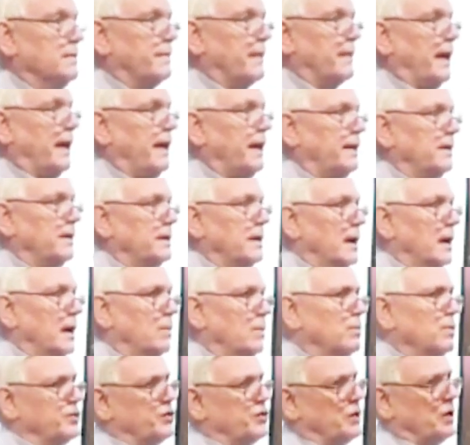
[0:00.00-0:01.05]
and
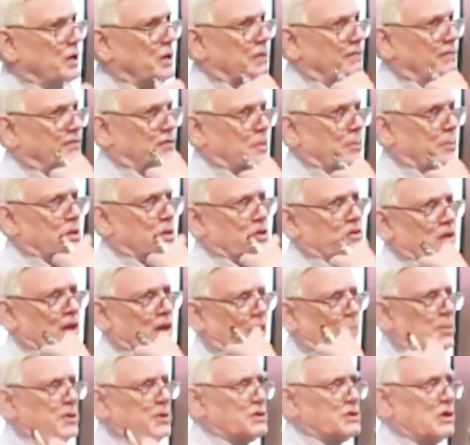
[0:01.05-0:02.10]
we'll see some
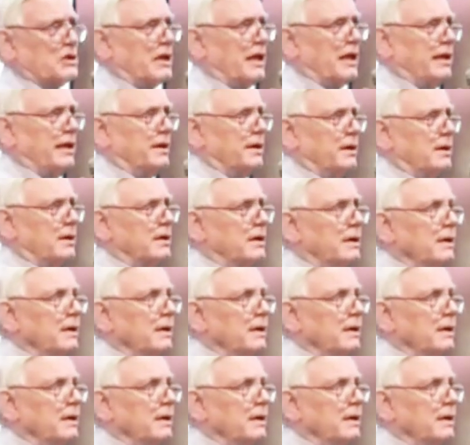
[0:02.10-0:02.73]
examples later